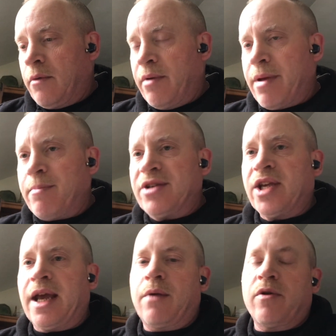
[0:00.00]
We've been
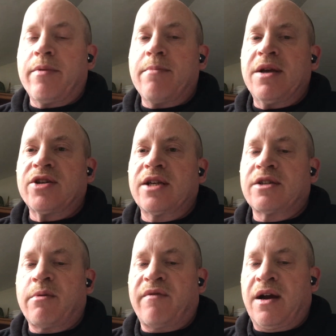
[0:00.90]
missing it. We've been missing
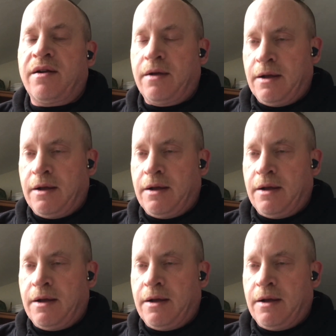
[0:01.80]
some of our